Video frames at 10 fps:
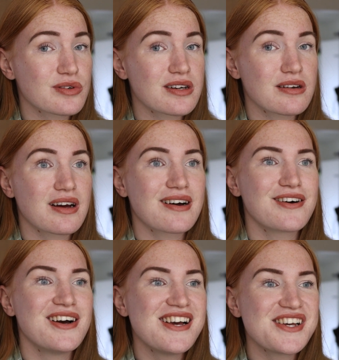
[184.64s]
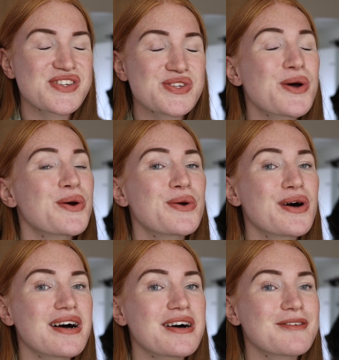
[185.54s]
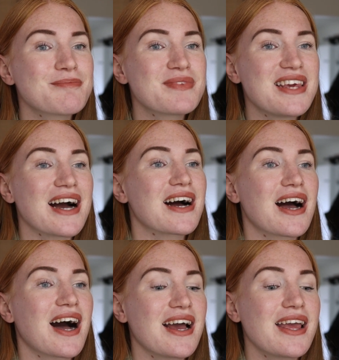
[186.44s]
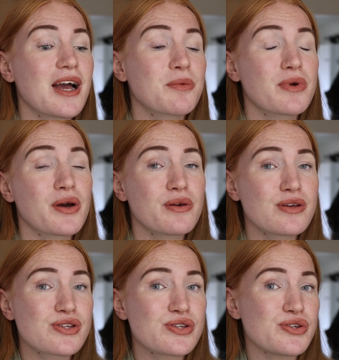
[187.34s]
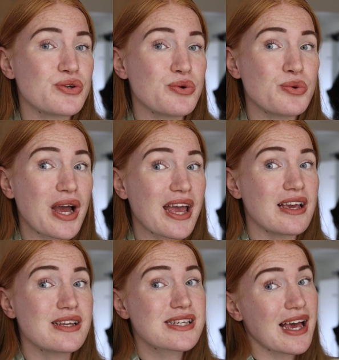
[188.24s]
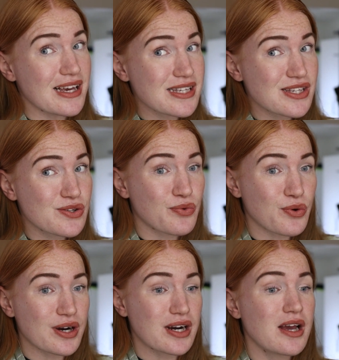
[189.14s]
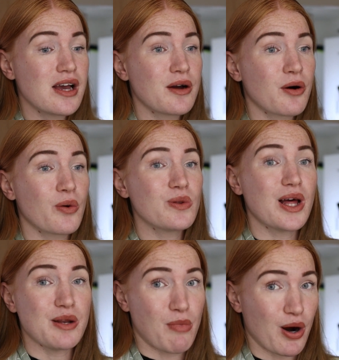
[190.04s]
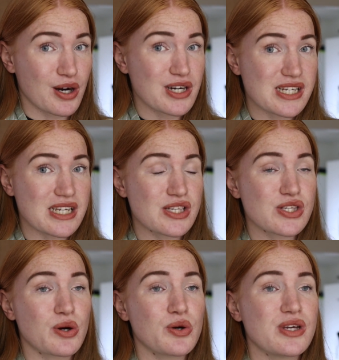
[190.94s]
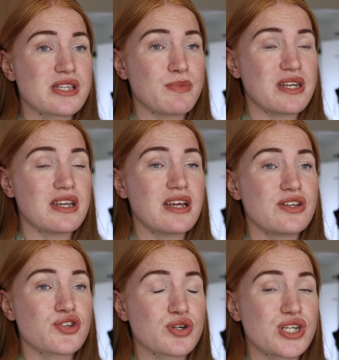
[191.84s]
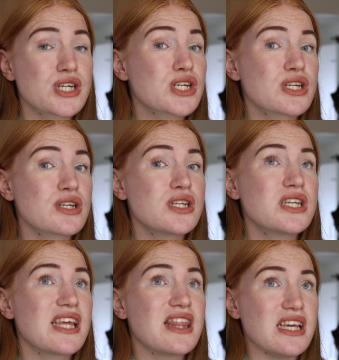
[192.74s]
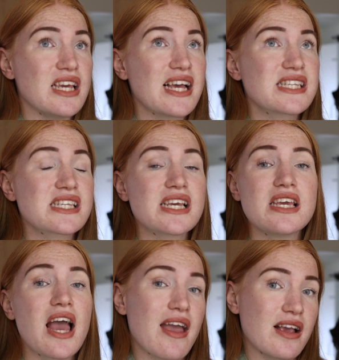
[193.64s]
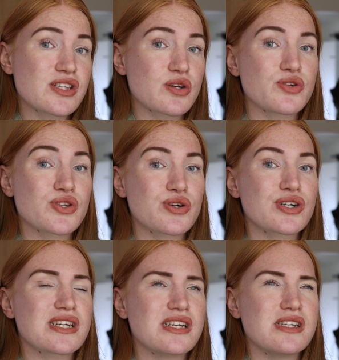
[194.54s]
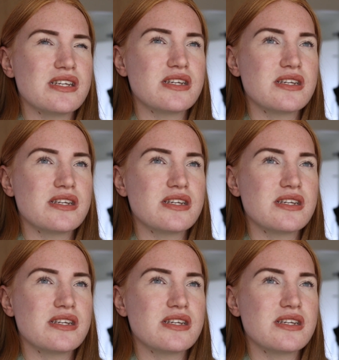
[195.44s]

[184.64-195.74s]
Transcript: right now. So I am going to do a test for online marketing. So it's been introduction in the SEA, so search and